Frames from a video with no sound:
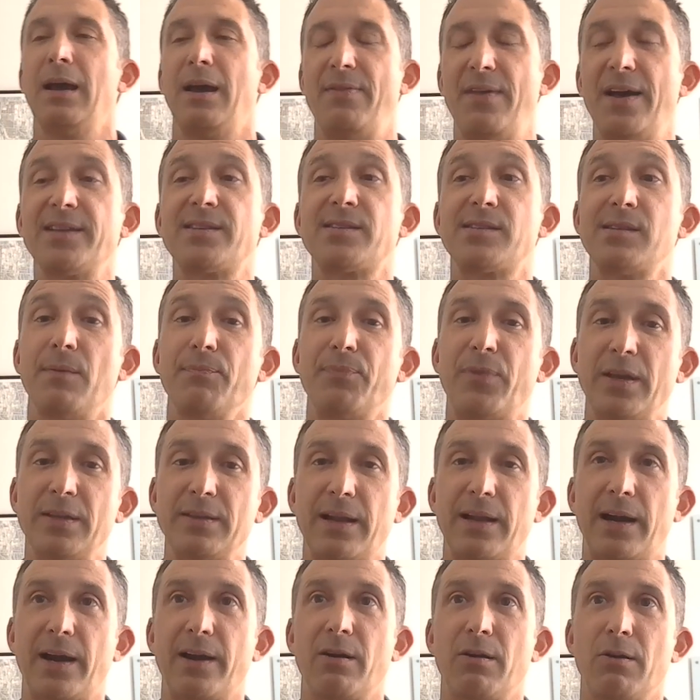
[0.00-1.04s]
And that's
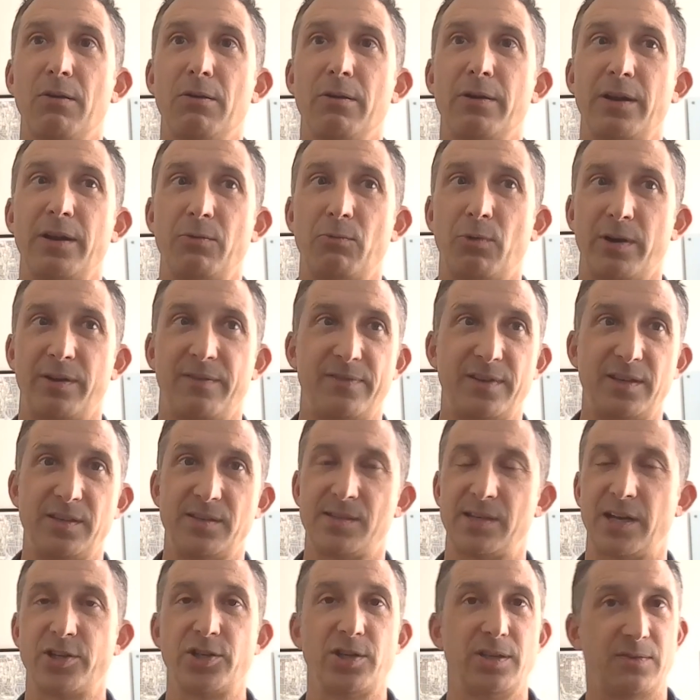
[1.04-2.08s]
something that I heard in one of
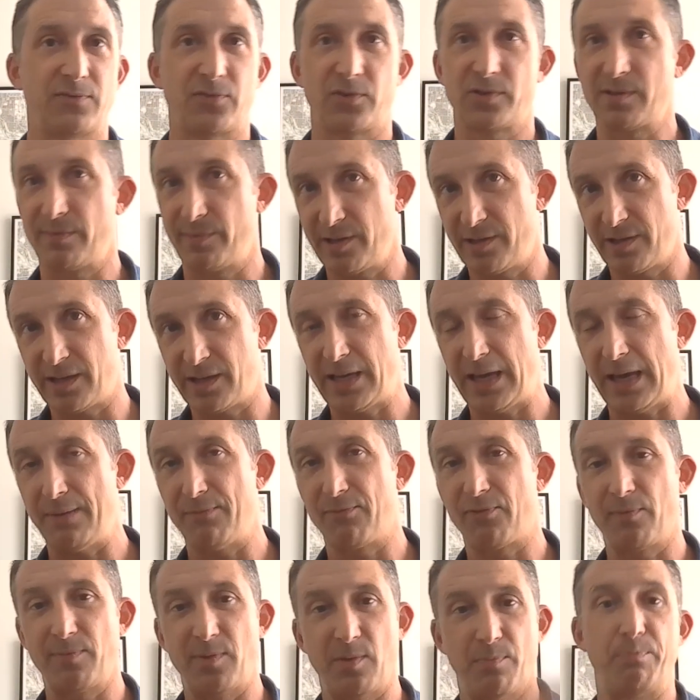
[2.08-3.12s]
these sessions for somebody that
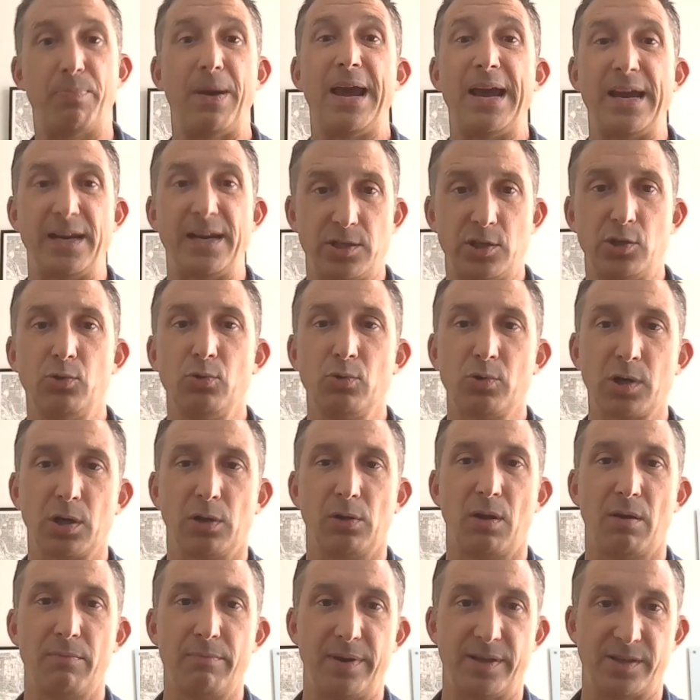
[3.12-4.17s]
came from the Bay to
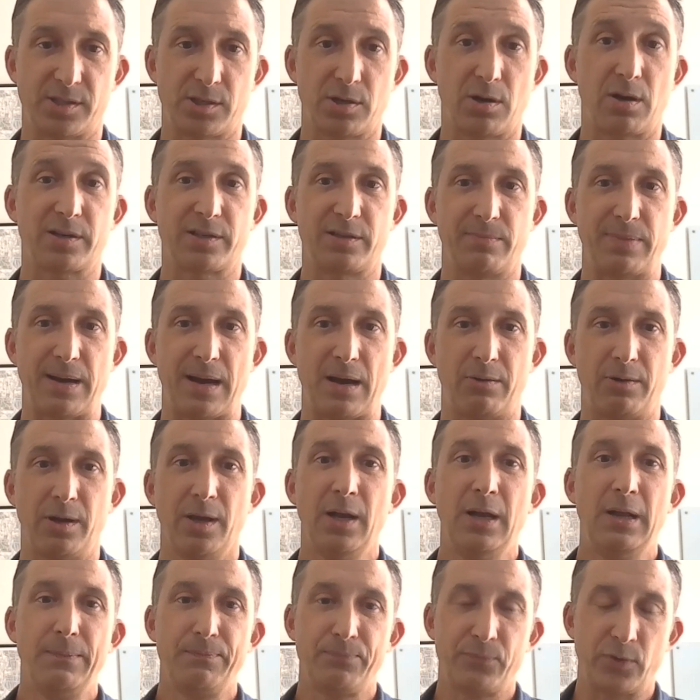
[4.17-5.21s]
Columbus, talked about,
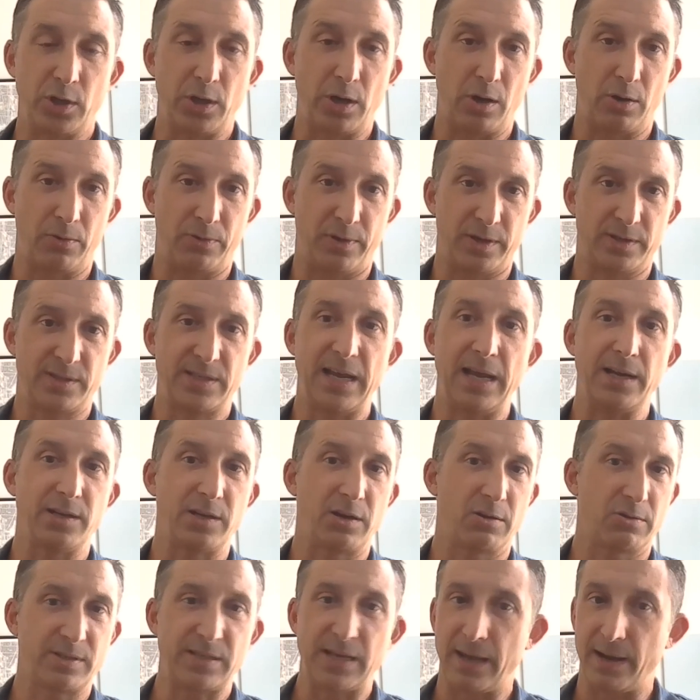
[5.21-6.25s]
the
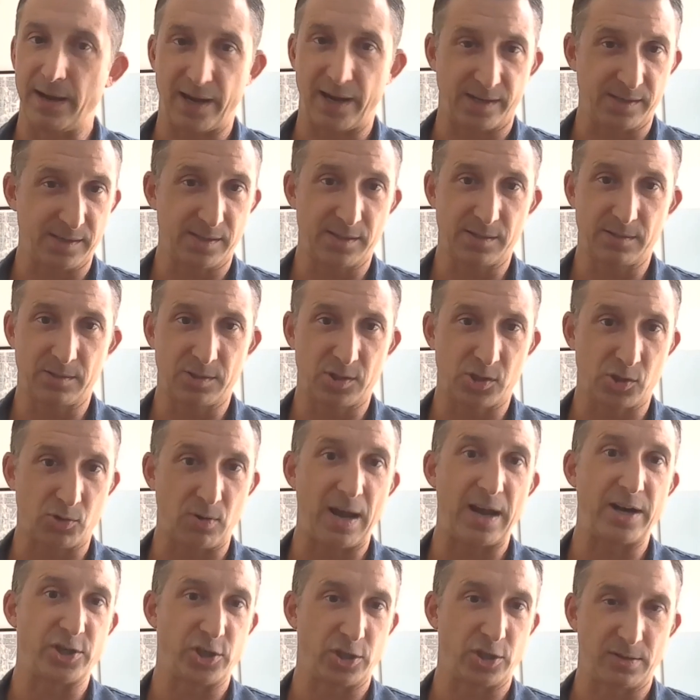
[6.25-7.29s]
10-year 10X
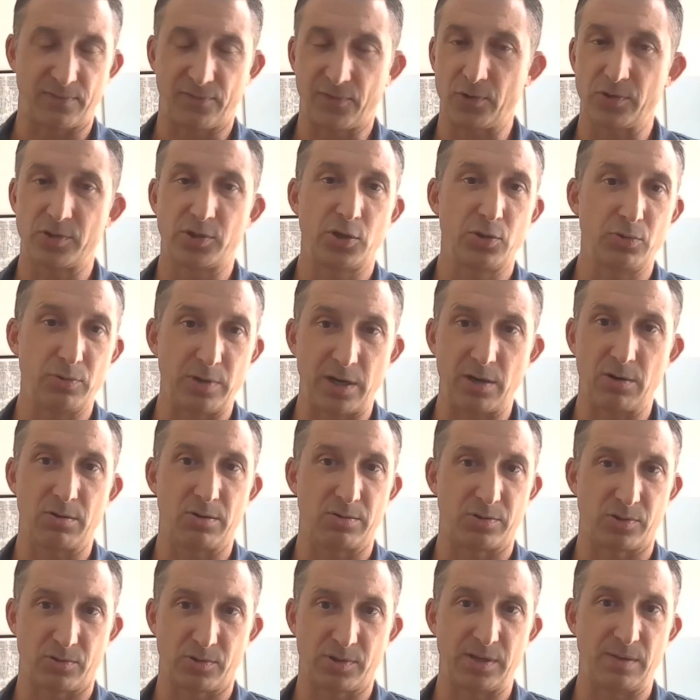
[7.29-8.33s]
strategy. The first 2
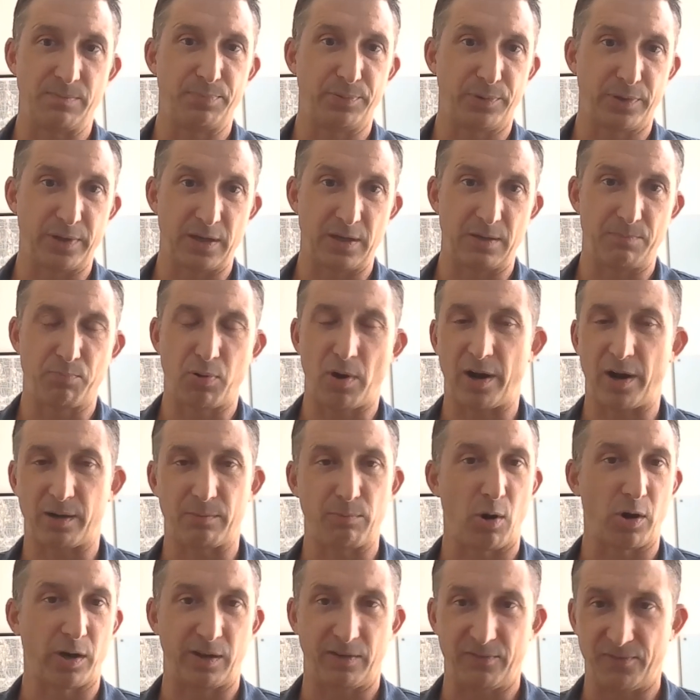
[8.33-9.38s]
years are simply product
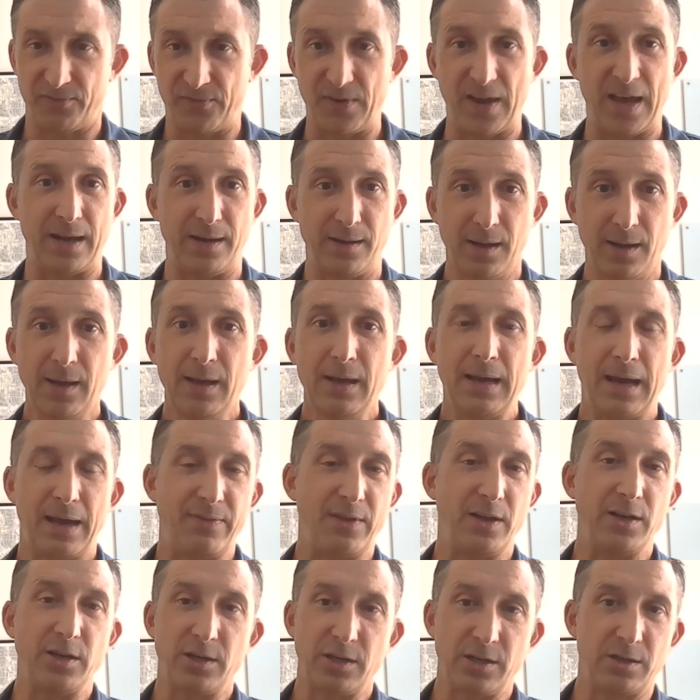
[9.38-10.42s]
market fit.
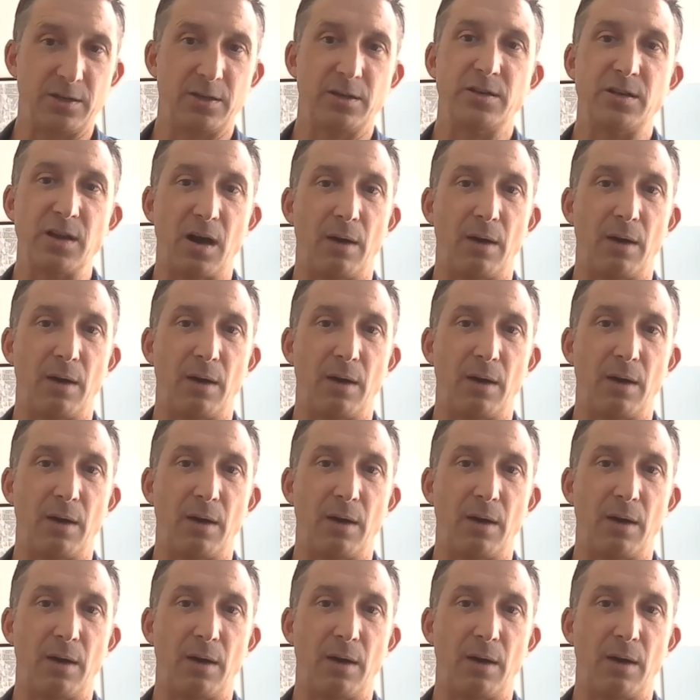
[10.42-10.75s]
And then you need to